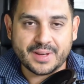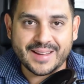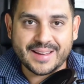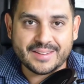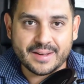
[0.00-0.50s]
as in
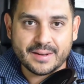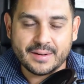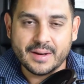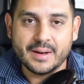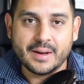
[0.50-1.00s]

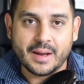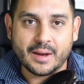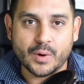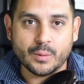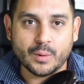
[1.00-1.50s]
LinkedIn,
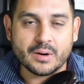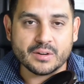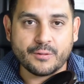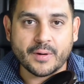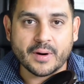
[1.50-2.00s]
and we will go
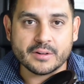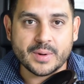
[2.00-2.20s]
as far